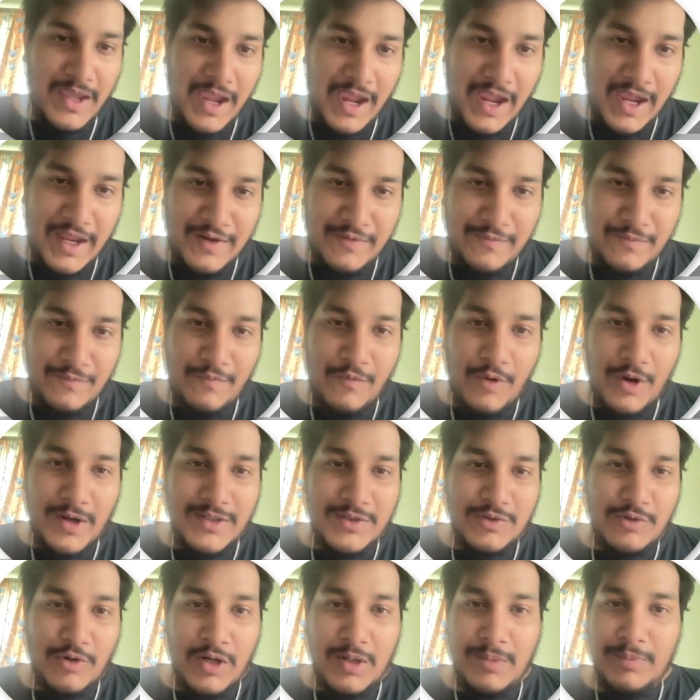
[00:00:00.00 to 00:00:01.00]
And what
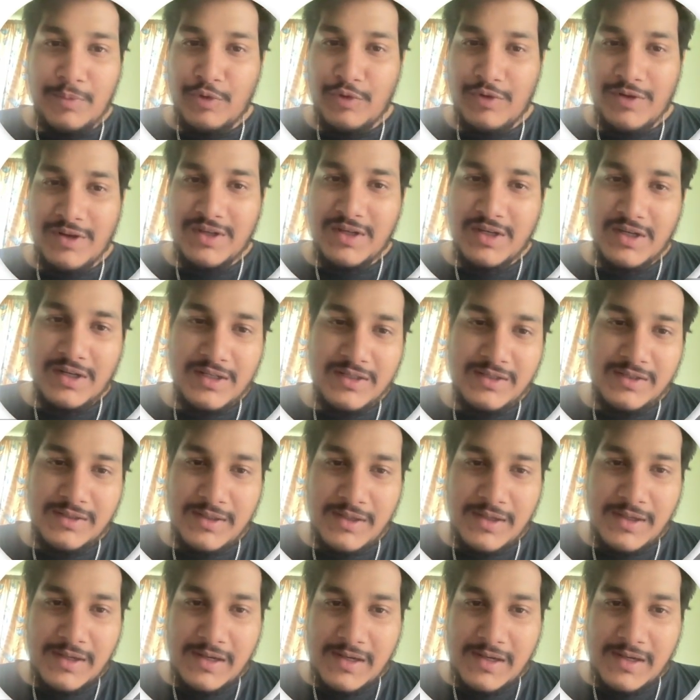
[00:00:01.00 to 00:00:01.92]
is called mutation is,